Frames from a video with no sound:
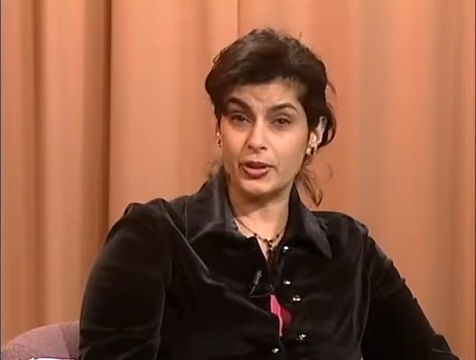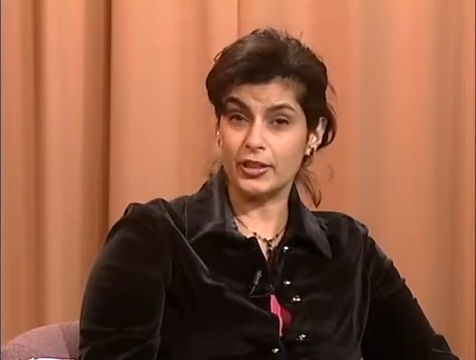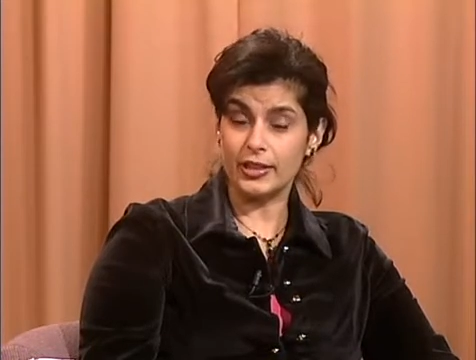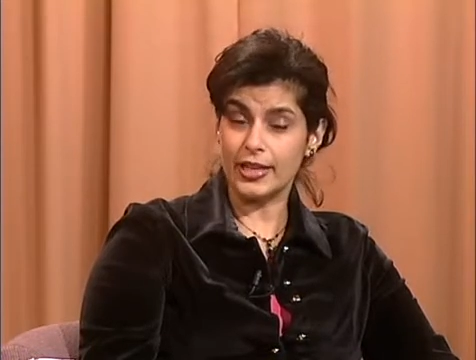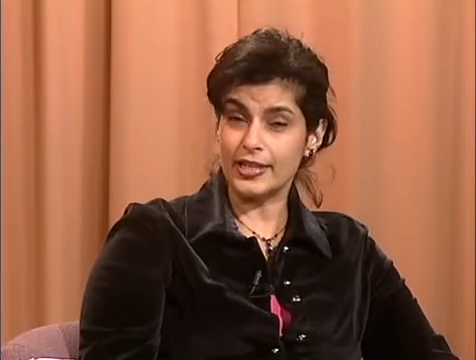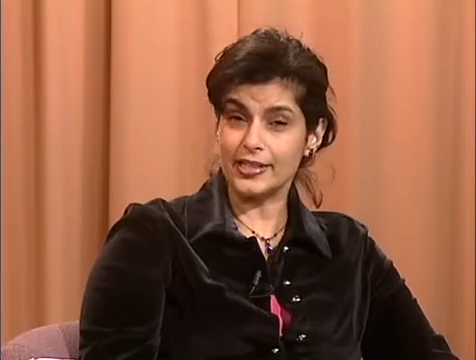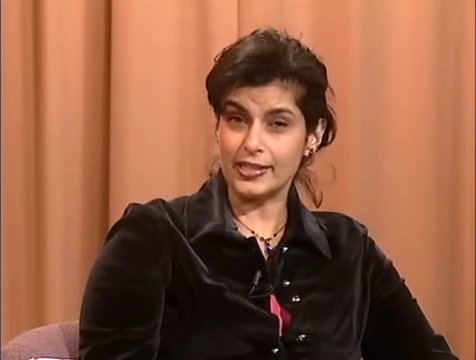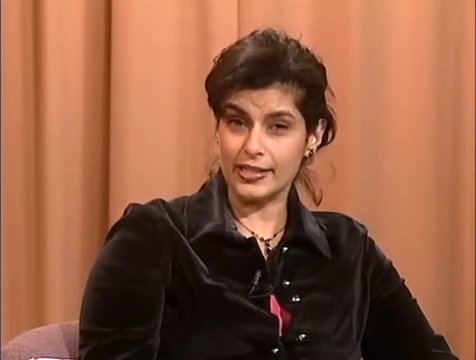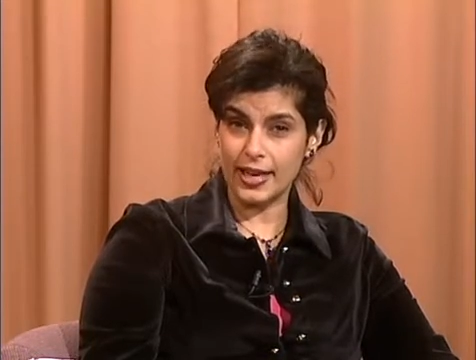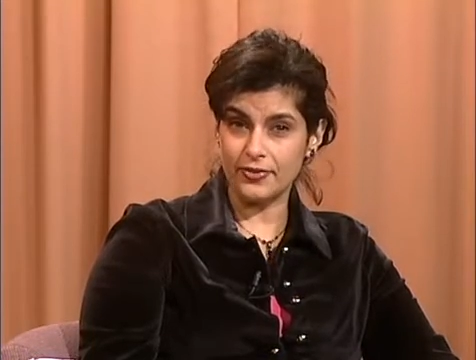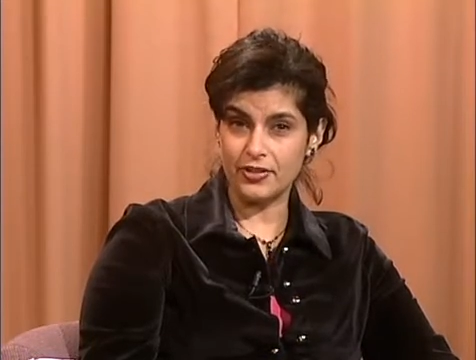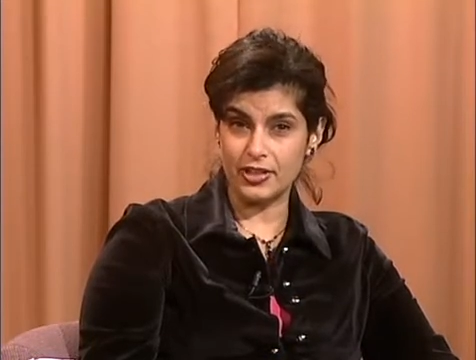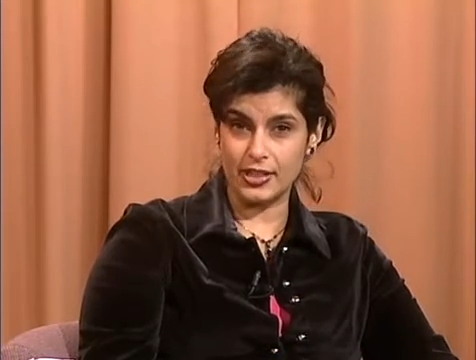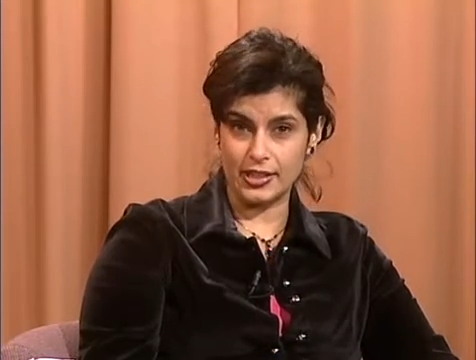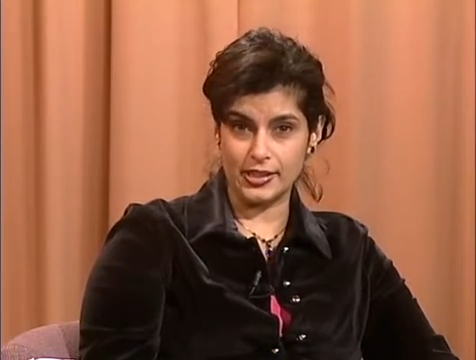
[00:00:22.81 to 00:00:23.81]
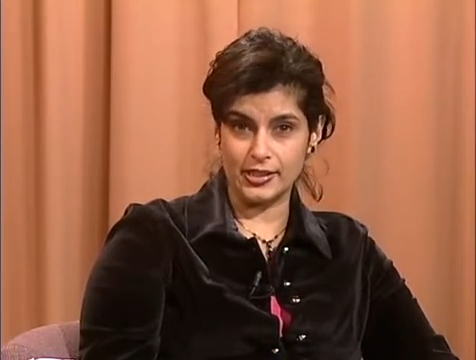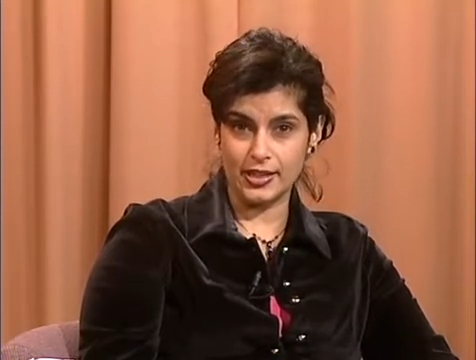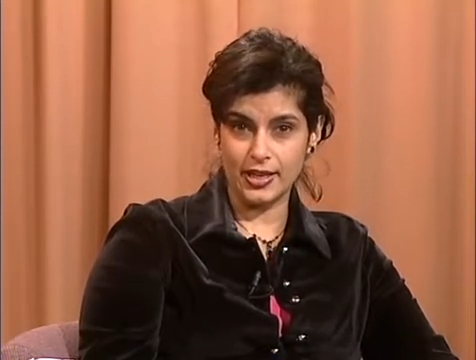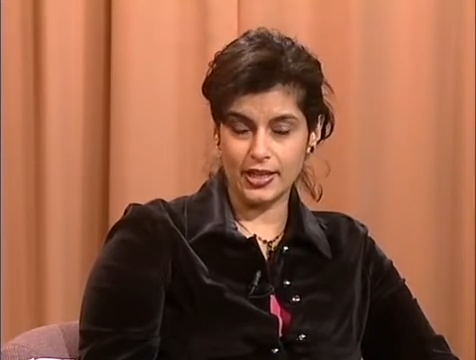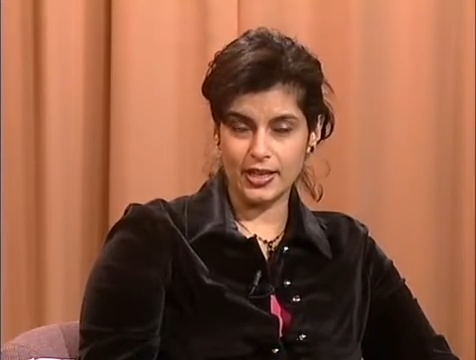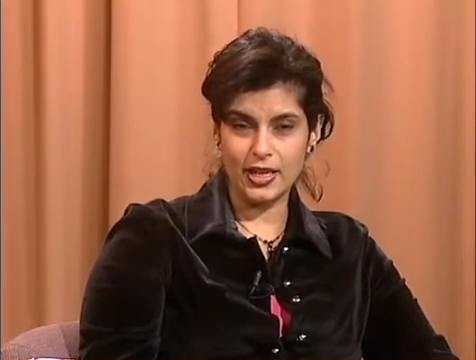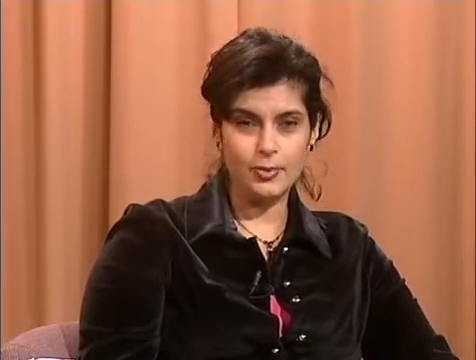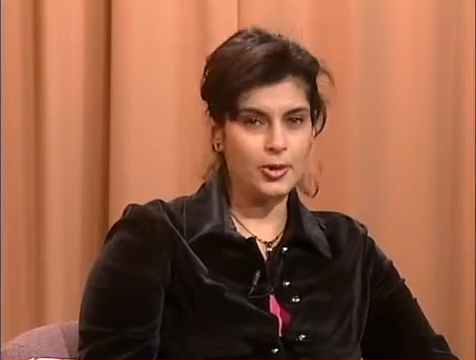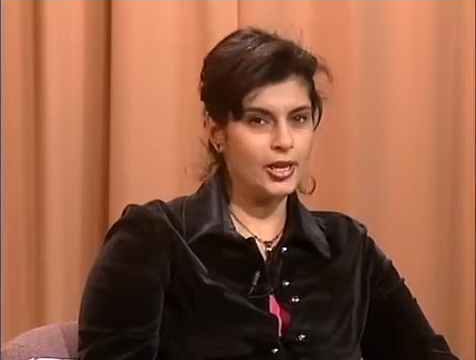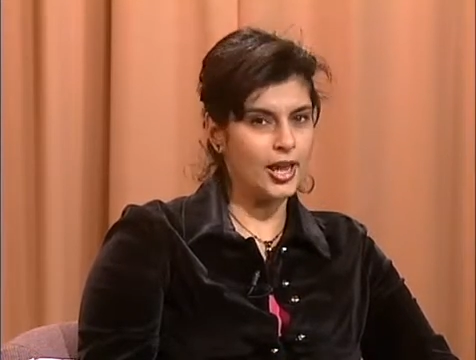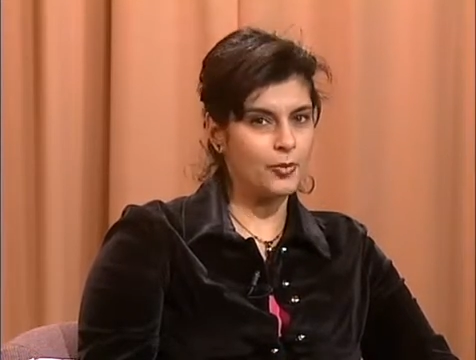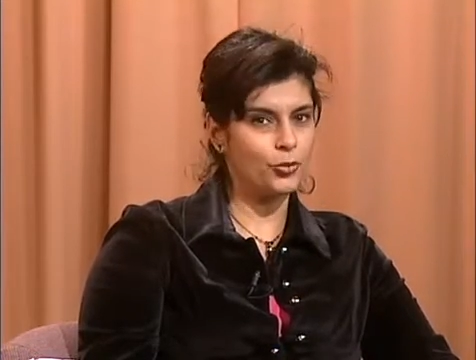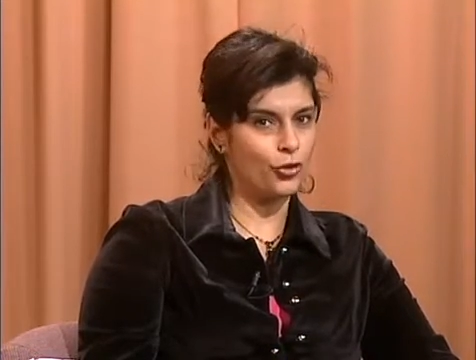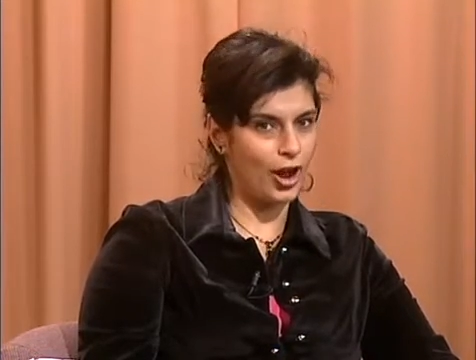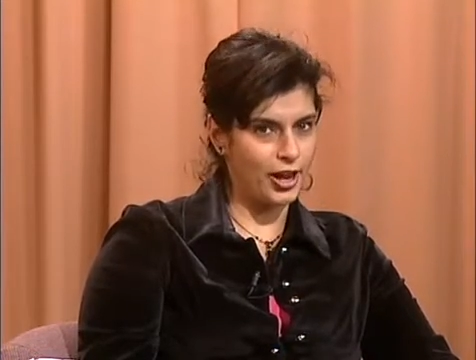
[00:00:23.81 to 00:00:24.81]
the late 70s, he
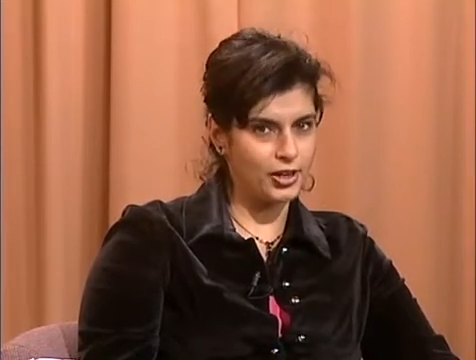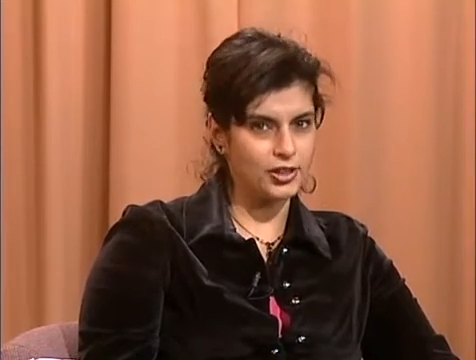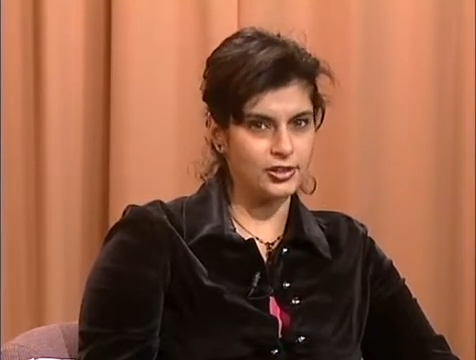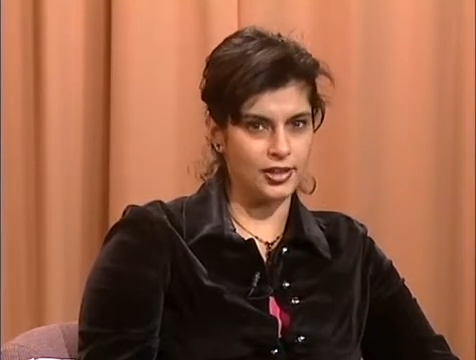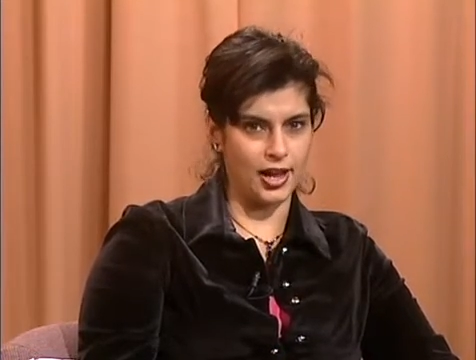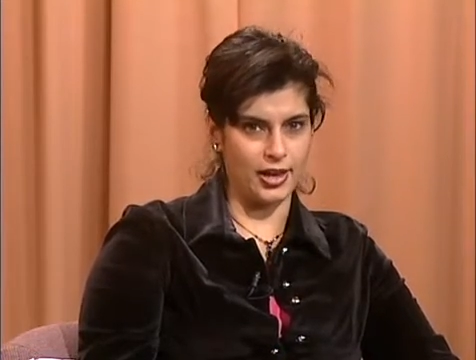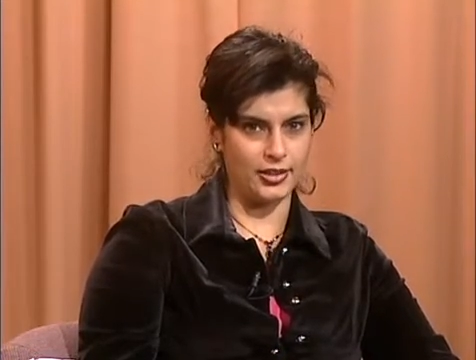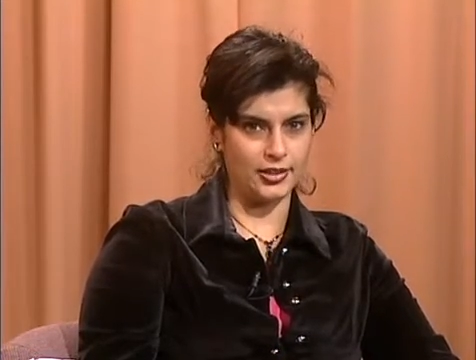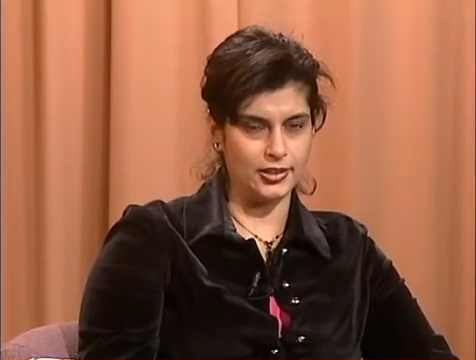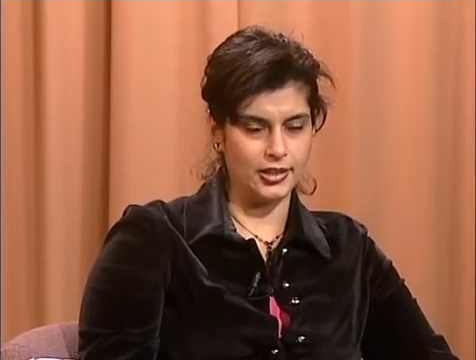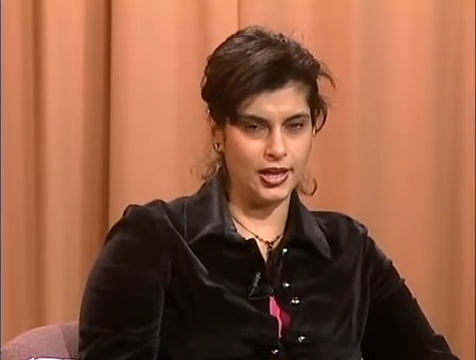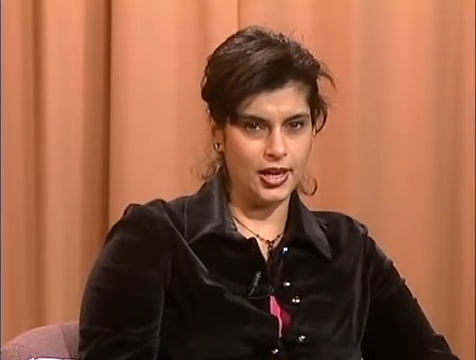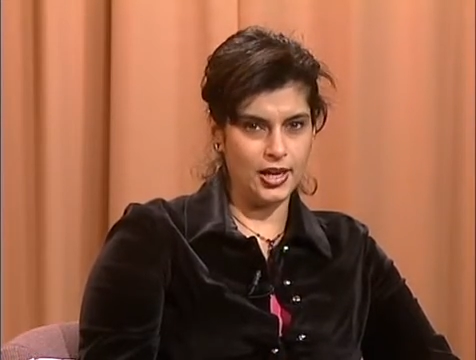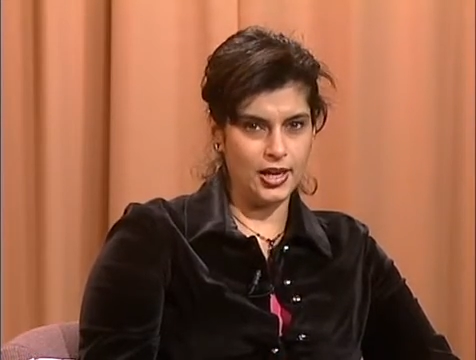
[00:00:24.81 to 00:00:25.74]
became radicalized.